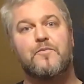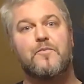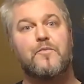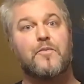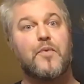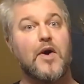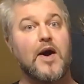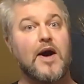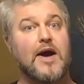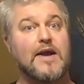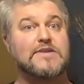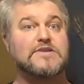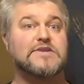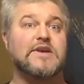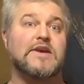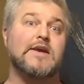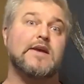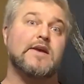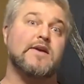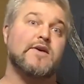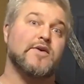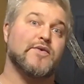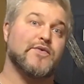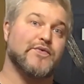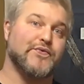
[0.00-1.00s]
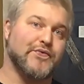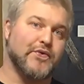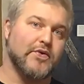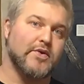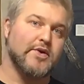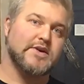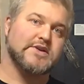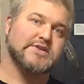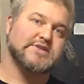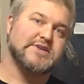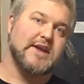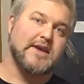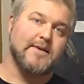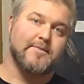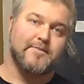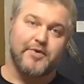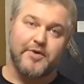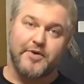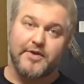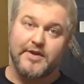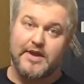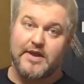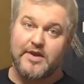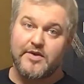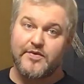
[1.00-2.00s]
But, for
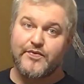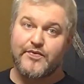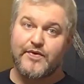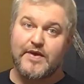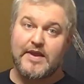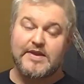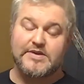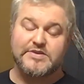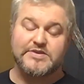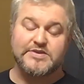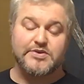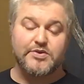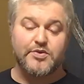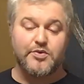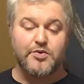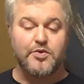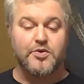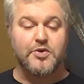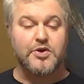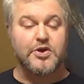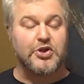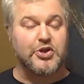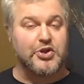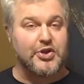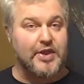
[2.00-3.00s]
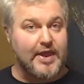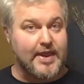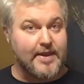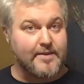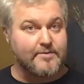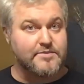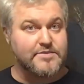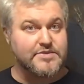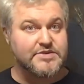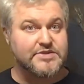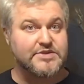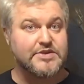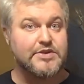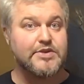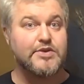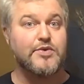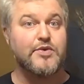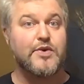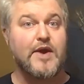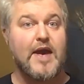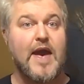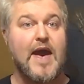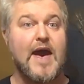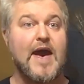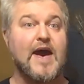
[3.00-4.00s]
example, if a school claims to
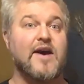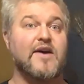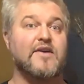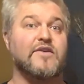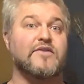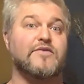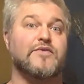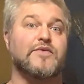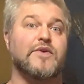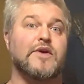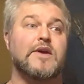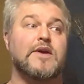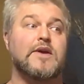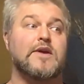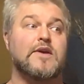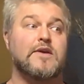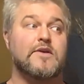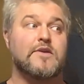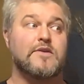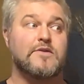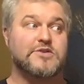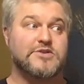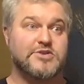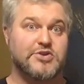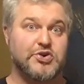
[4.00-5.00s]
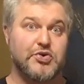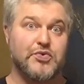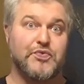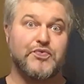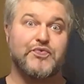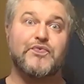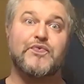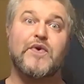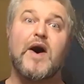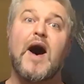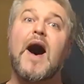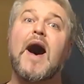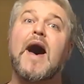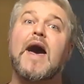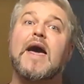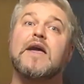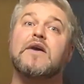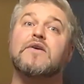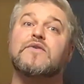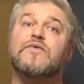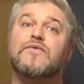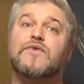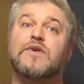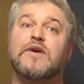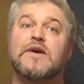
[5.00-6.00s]
have survived